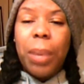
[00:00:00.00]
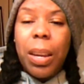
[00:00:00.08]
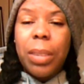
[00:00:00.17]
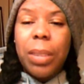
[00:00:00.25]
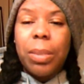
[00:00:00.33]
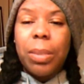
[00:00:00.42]

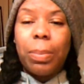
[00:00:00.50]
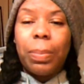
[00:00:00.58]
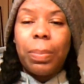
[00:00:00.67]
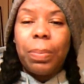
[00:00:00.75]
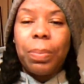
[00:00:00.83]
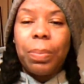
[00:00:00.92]
pace.
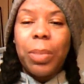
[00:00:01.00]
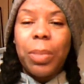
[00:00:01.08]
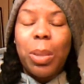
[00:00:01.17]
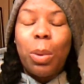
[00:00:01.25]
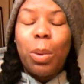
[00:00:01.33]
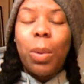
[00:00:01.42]

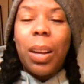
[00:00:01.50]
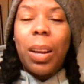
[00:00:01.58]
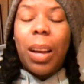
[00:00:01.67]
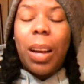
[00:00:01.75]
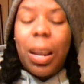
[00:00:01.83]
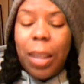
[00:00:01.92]
So
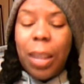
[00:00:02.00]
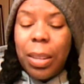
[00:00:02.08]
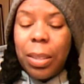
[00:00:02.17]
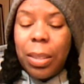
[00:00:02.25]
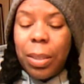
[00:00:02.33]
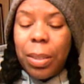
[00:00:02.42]
I'd
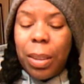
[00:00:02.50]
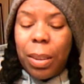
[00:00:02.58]
like to